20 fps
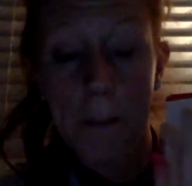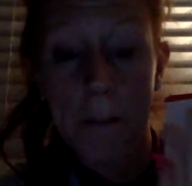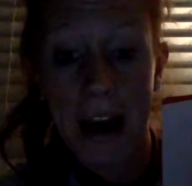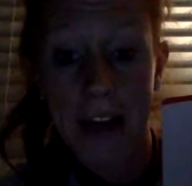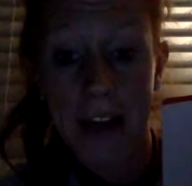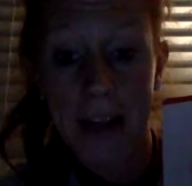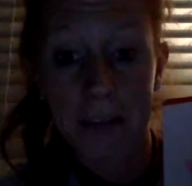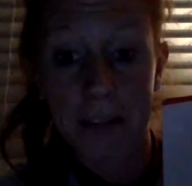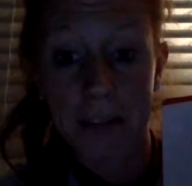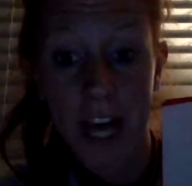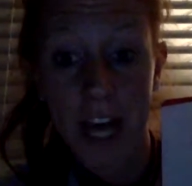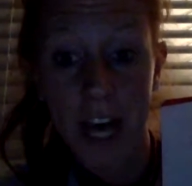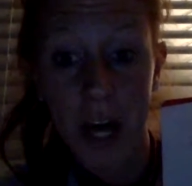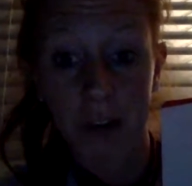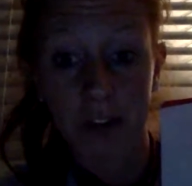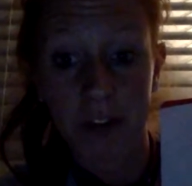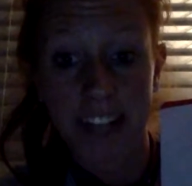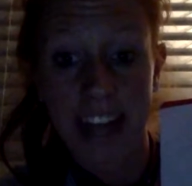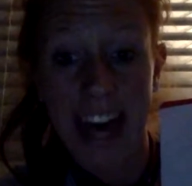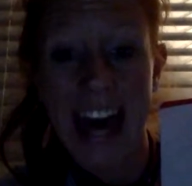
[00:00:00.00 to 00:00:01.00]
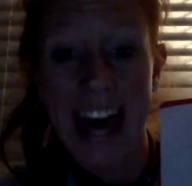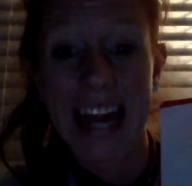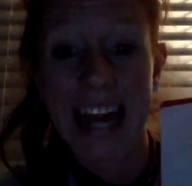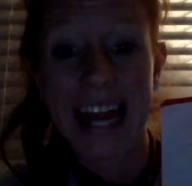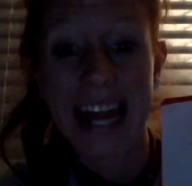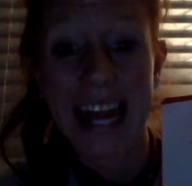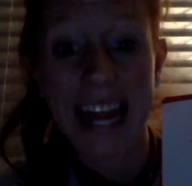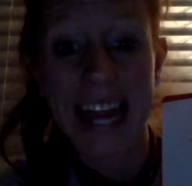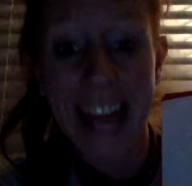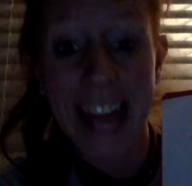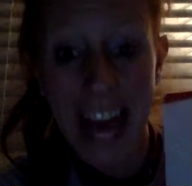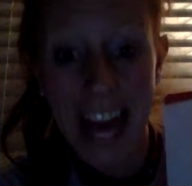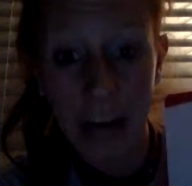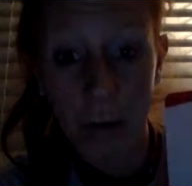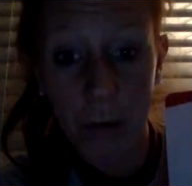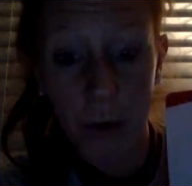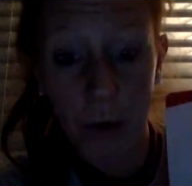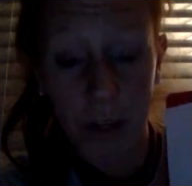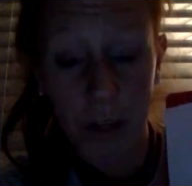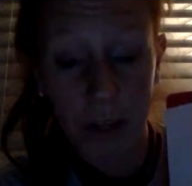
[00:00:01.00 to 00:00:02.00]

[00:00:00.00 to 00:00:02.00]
by themselves and then we'll